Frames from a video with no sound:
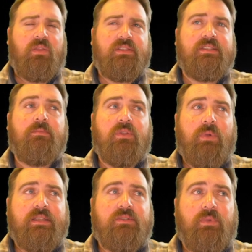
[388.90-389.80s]
Some of the
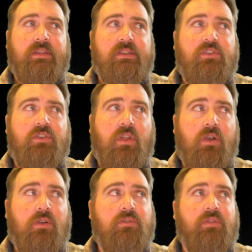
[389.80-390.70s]
ways that we
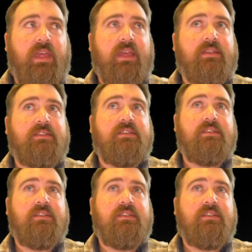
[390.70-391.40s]
know that